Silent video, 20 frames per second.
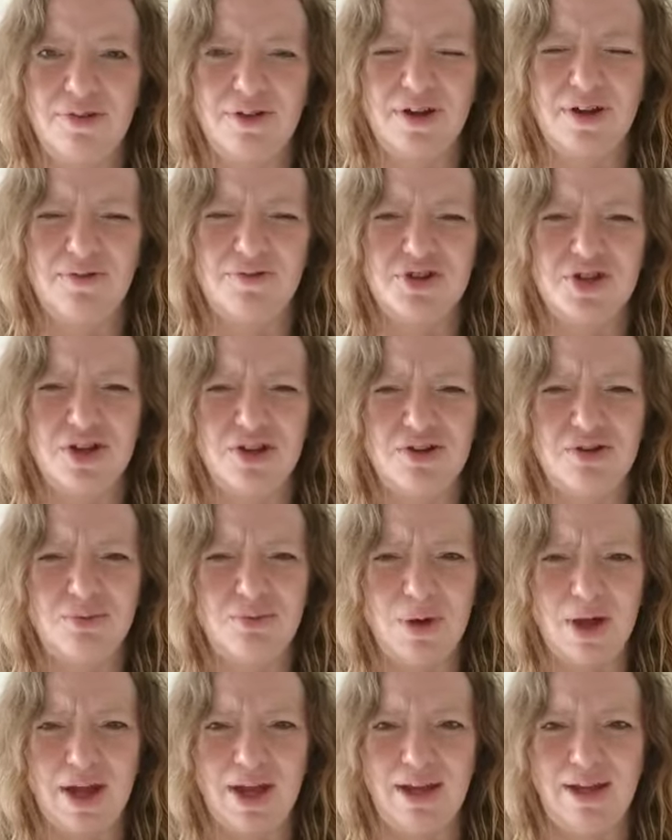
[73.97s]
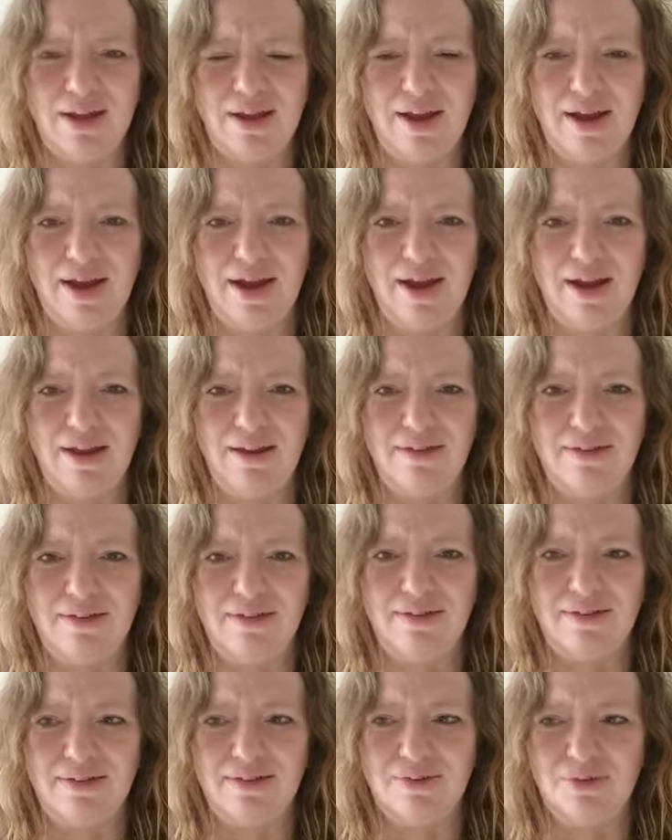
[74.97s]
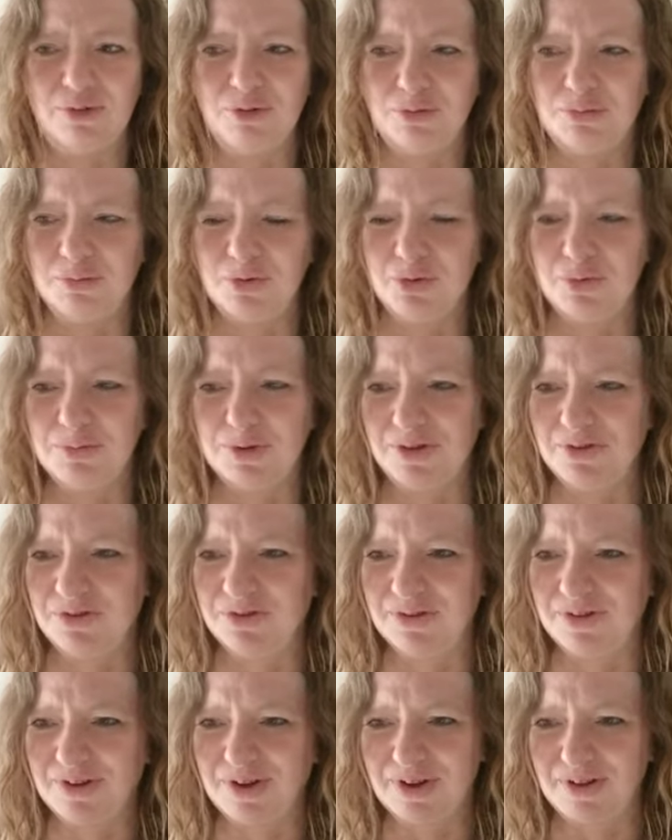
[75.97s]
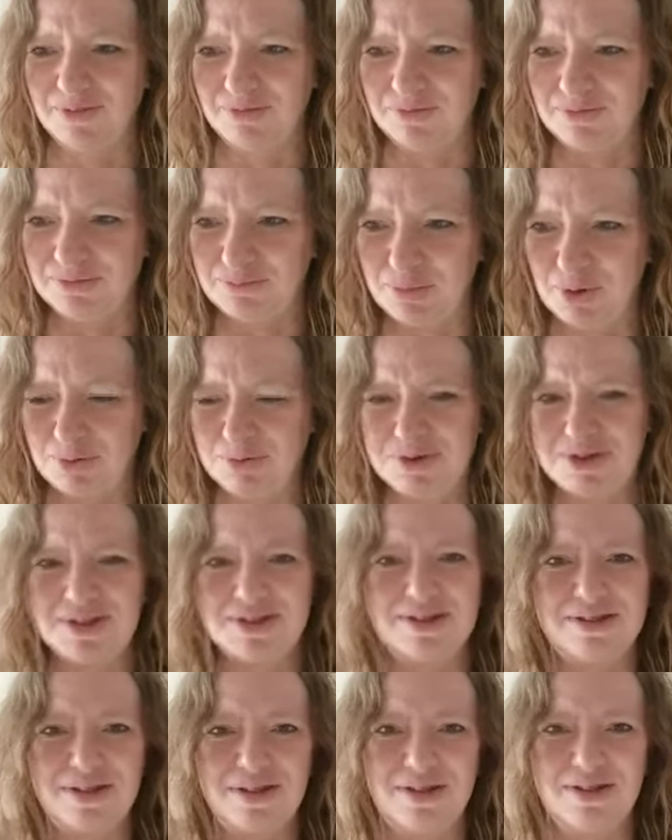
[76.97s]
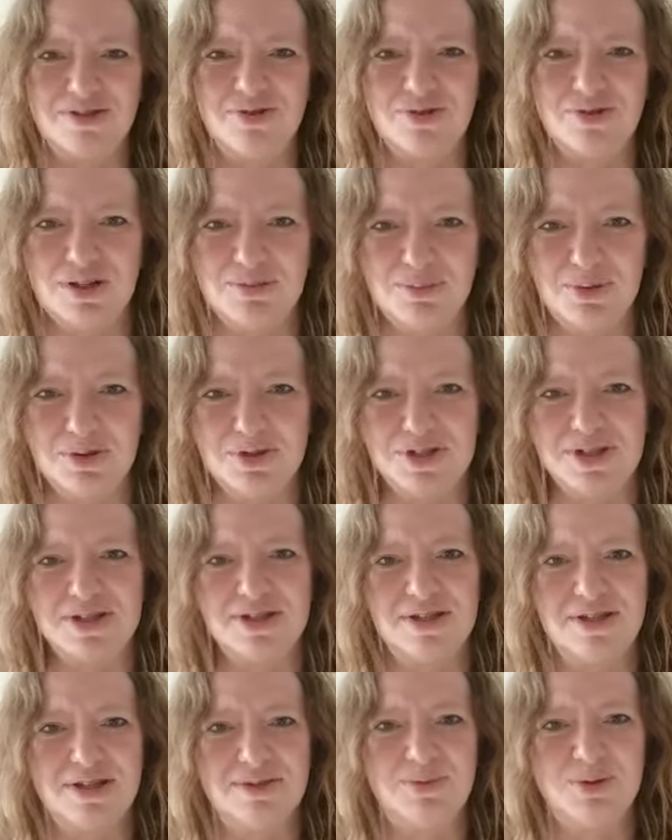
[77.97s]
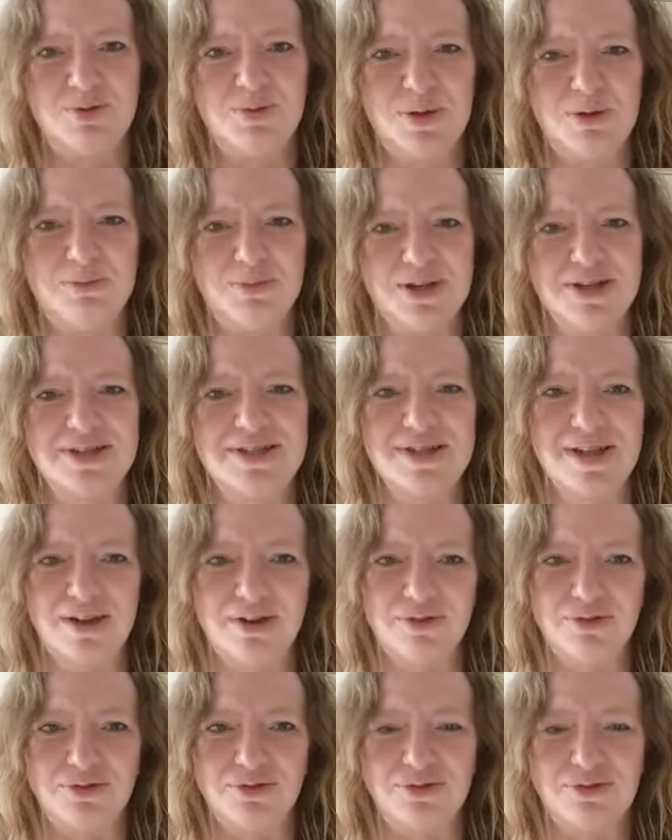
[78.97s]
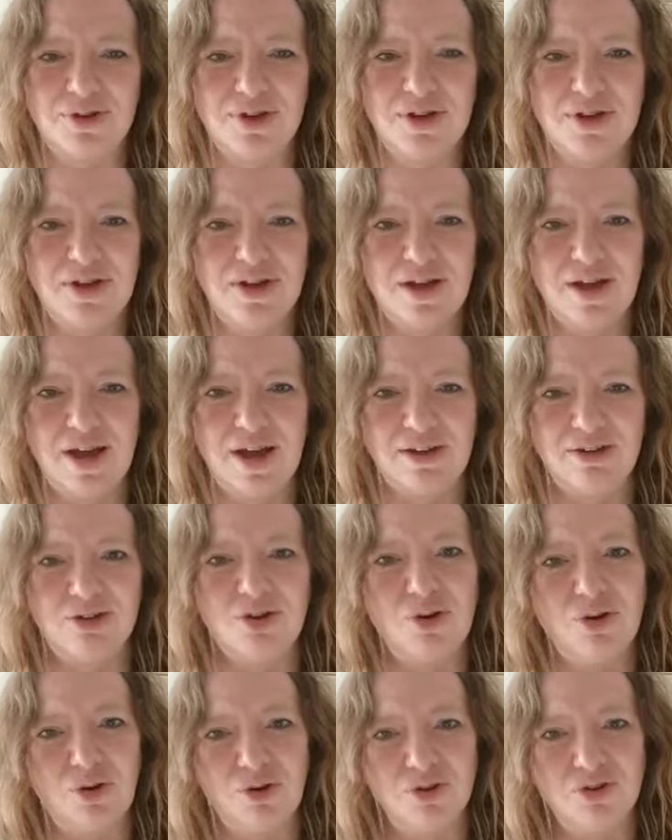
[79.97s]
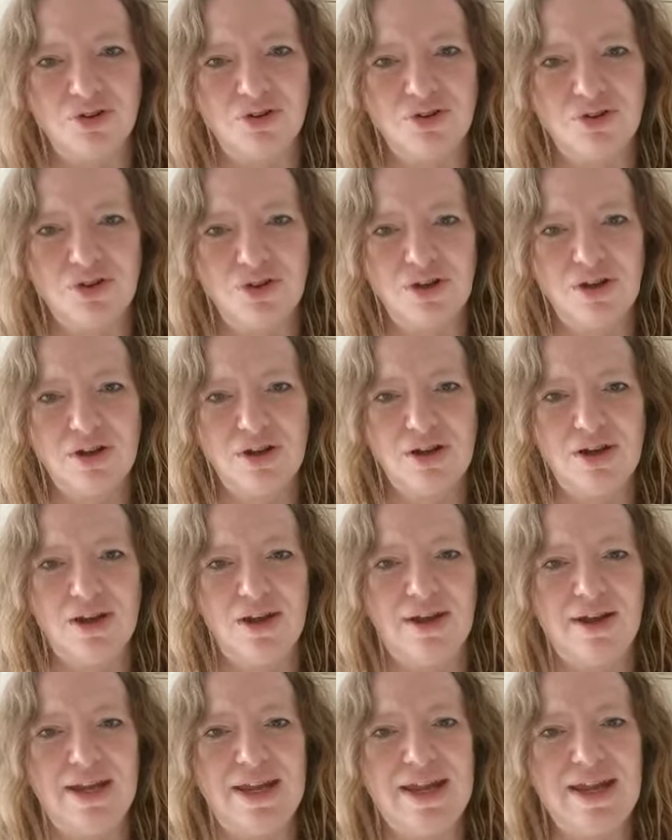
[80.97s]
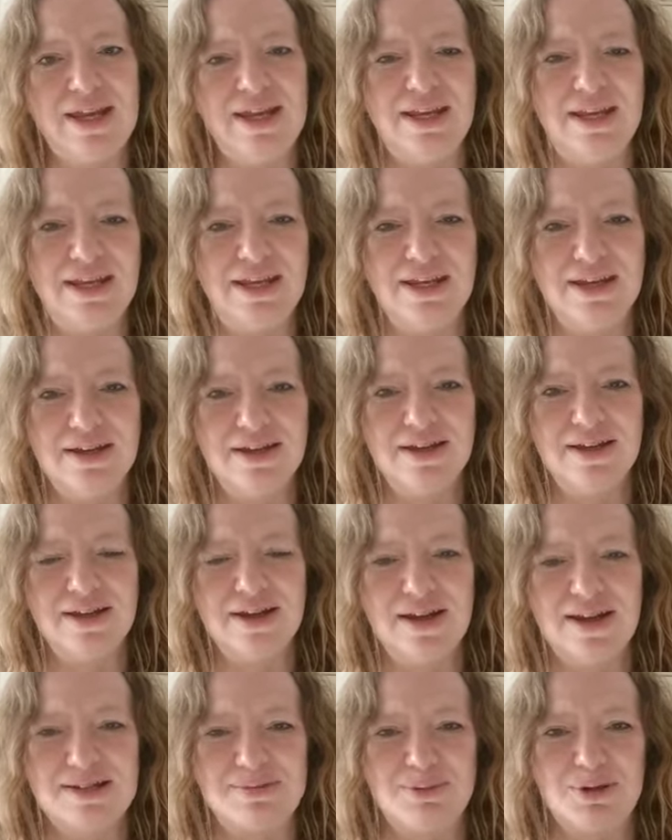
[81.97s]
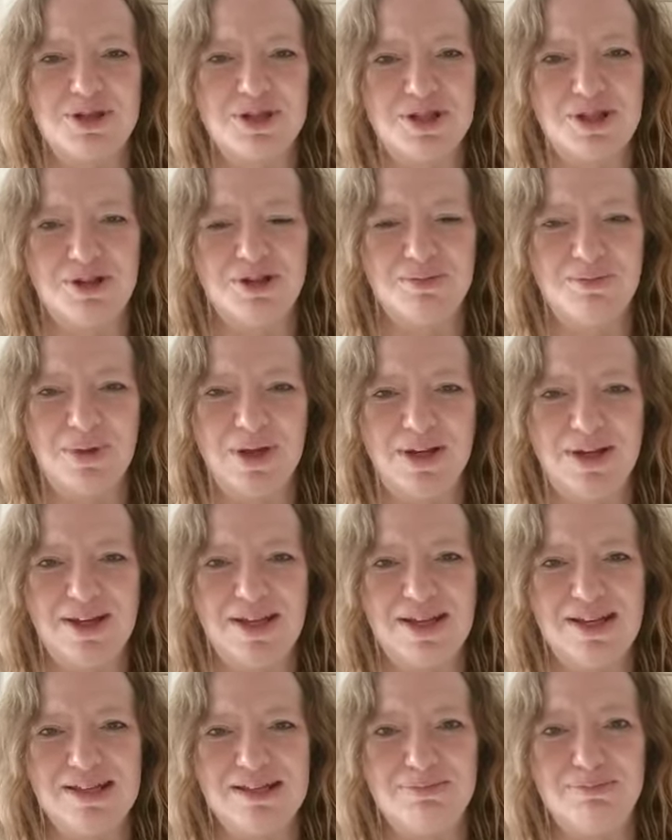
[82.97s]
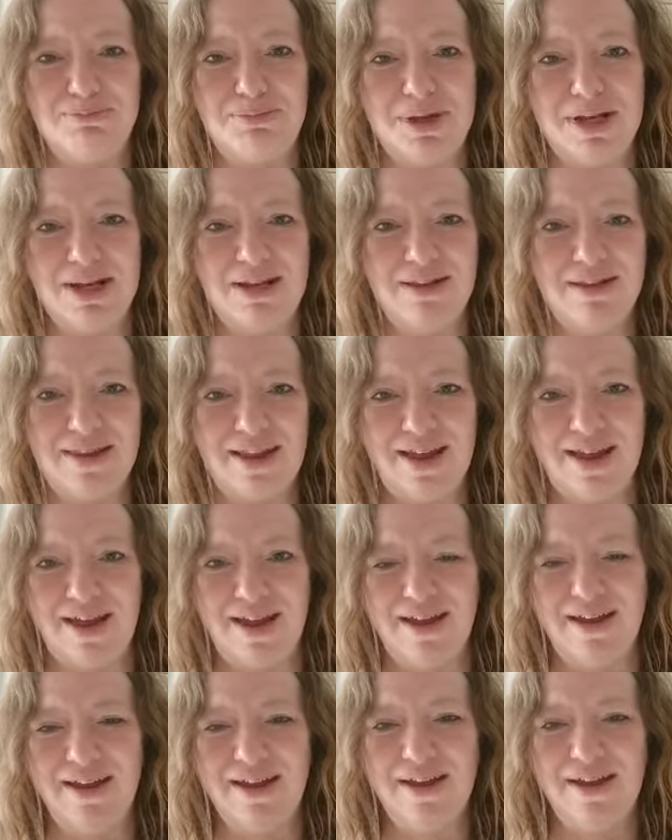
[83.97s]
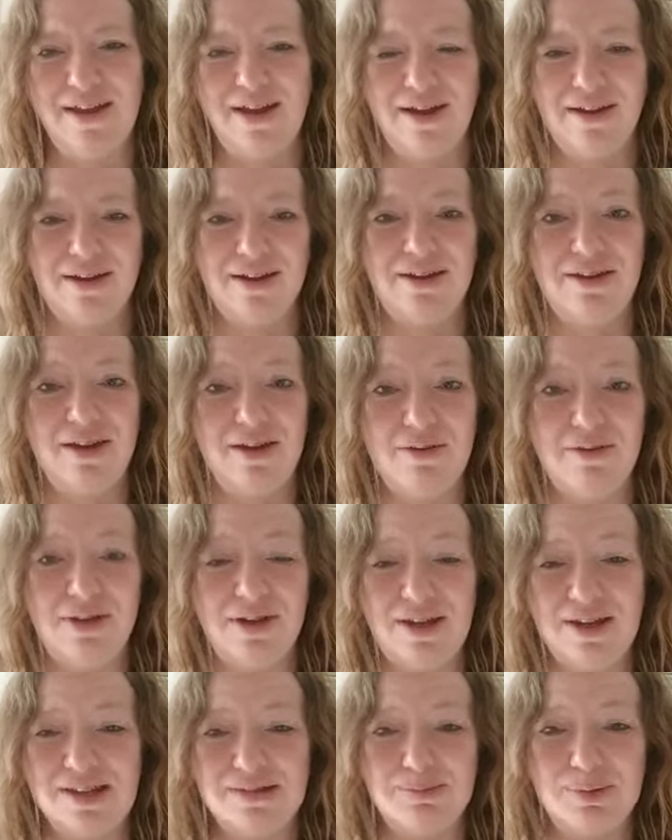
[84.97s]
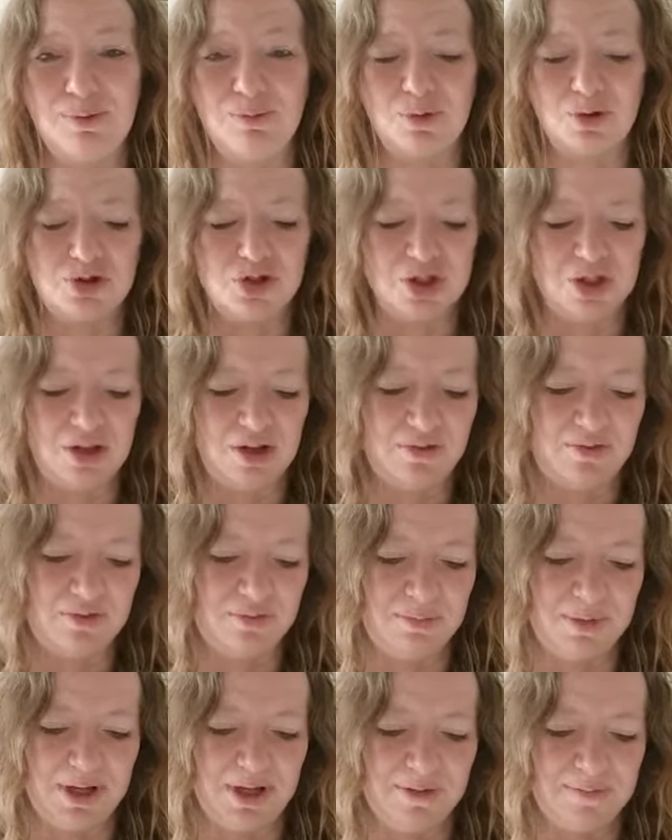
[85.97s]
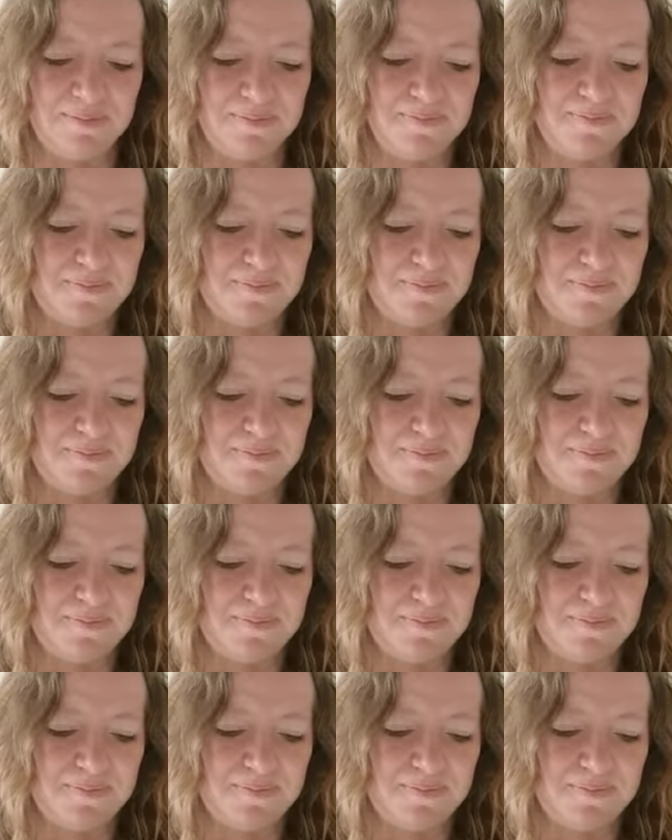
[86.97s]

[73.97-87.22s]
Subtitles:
kind of turned away and almost kind of tried to put distance between myself and God. He has pursued me and he's been there. And I know that he's been watching over me.